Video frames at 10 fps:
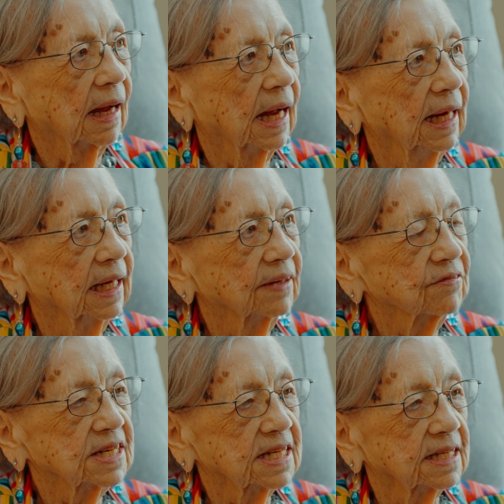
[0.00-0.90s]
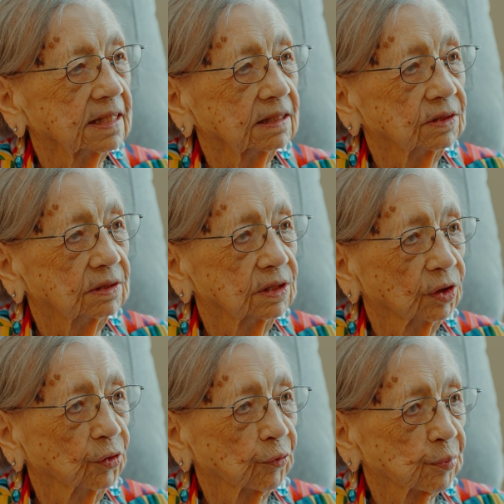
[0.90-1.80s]
I lived in
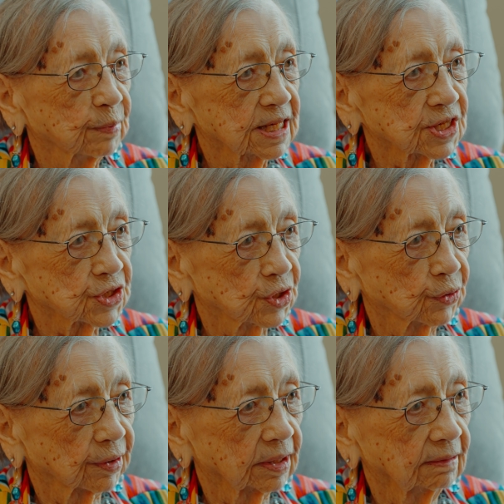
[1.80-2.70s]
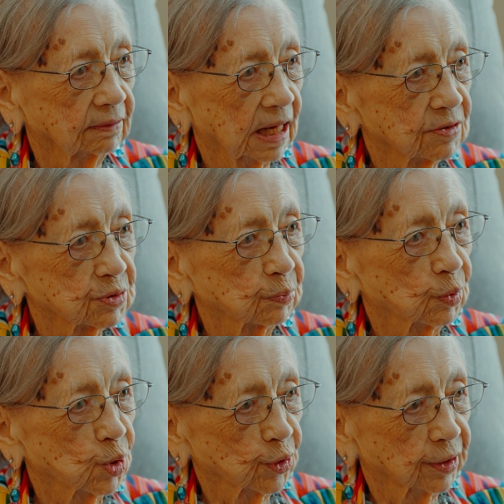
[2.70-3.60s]
Duluth, Minnesota. I was
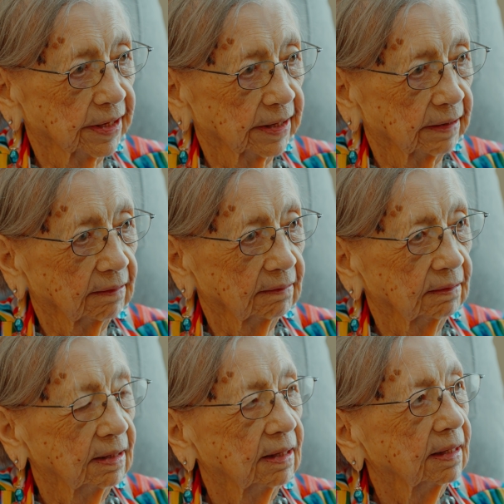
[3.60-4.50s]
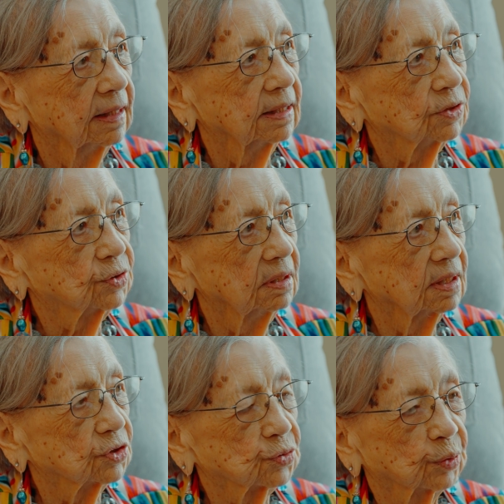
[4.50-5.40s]
born there
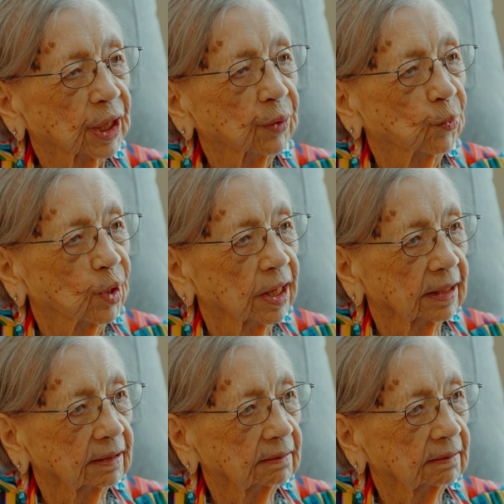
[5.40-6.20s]
in 21.